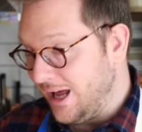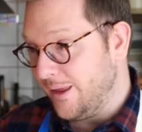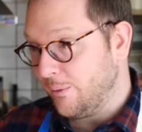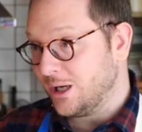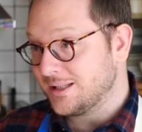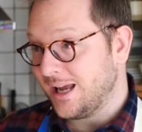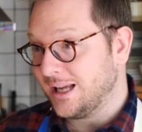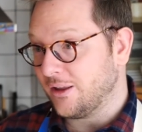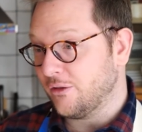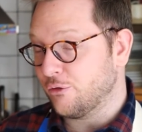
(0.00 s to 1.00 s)
And then we're going to
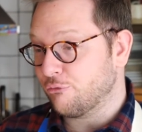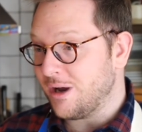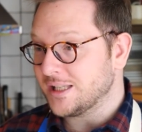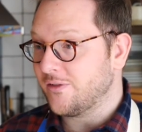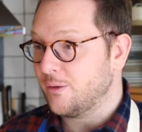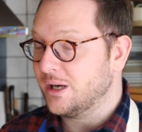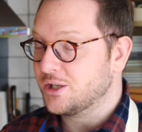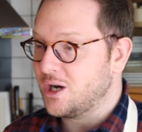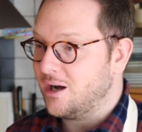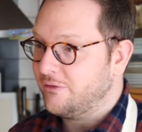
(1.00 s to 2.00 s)
take the rest of our
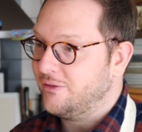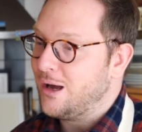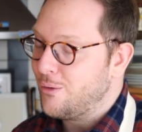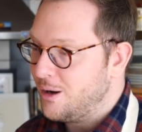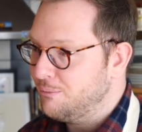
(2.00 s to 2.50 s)
mixture, our flour